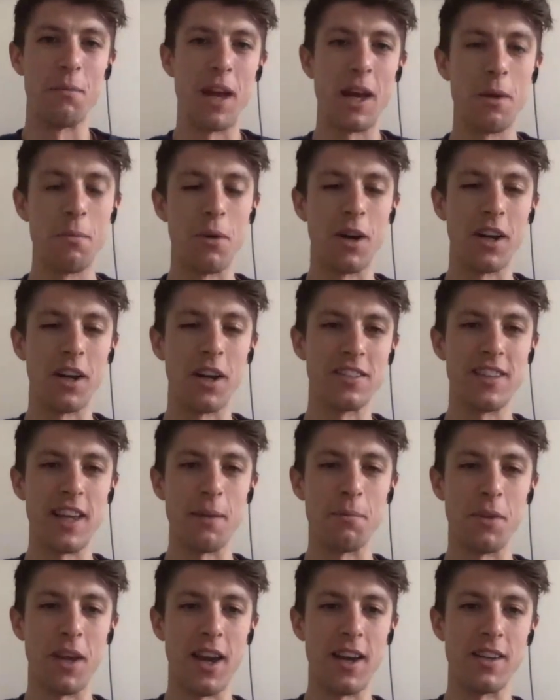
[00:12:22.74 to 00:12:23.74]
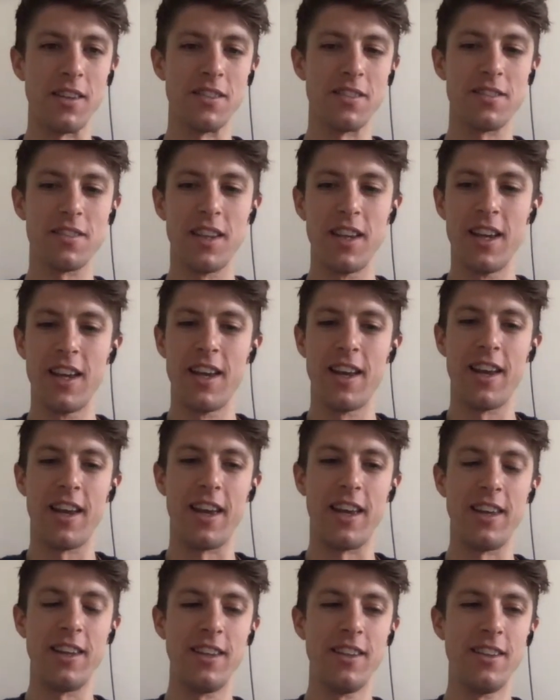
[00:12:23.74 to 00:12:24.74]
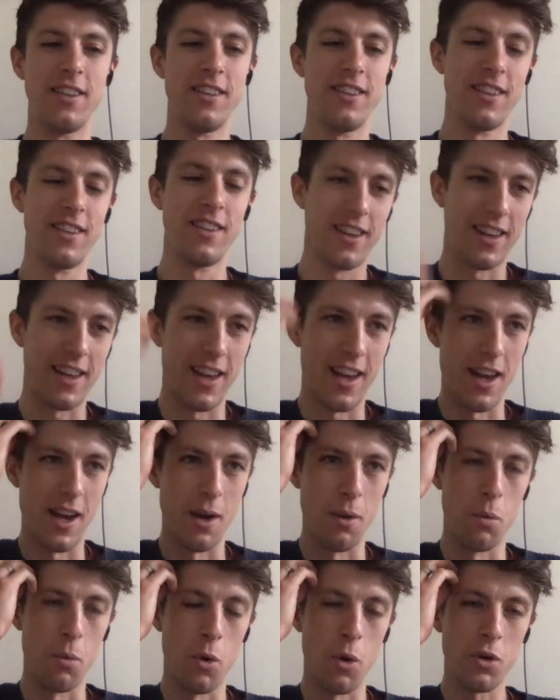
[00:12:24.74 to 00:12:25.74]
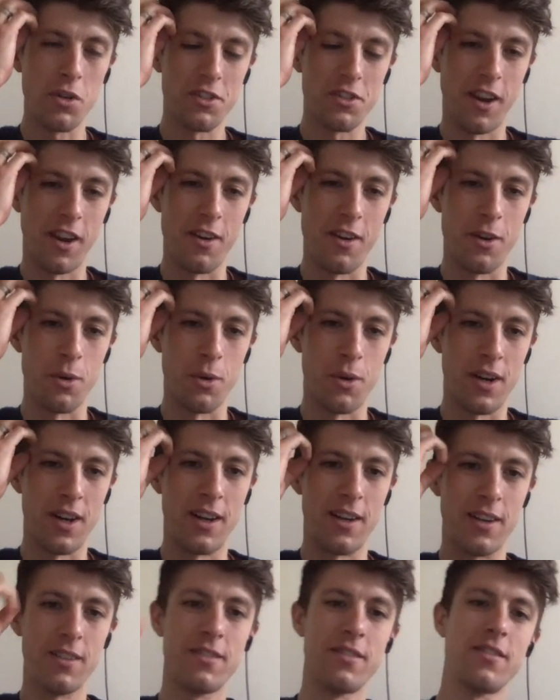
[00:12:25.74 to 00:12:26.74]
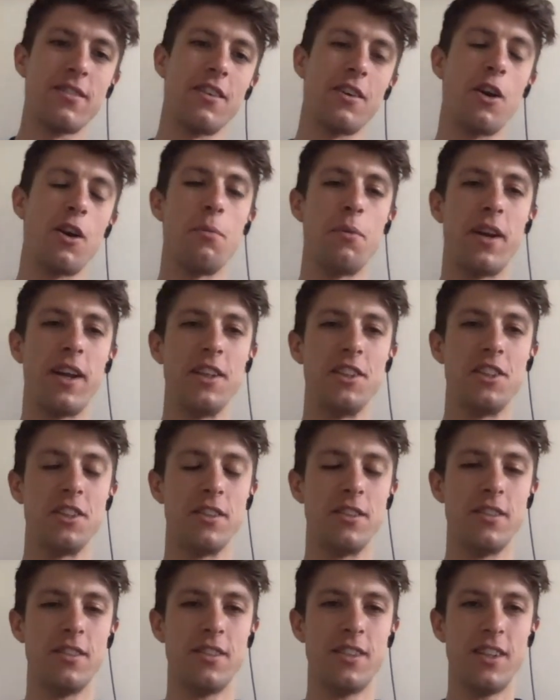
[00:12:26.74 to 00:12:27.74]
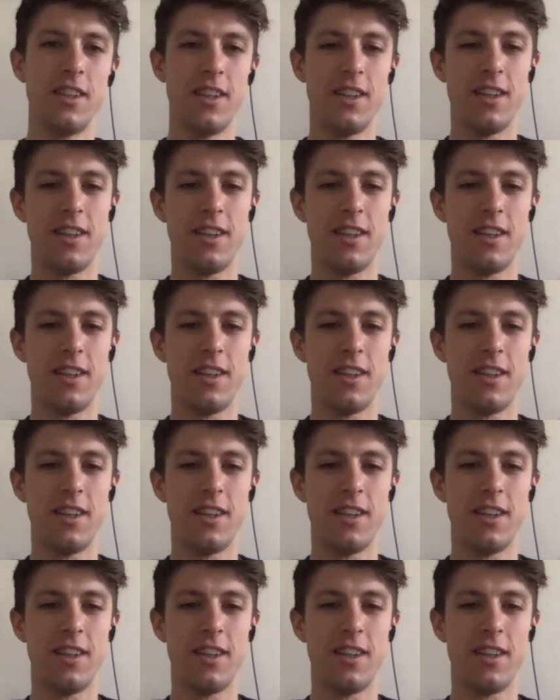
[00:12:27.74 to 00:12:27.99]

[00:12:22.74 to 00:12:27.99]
our mountain biker Sam Gaze. He uh, walked straight into our accommodation,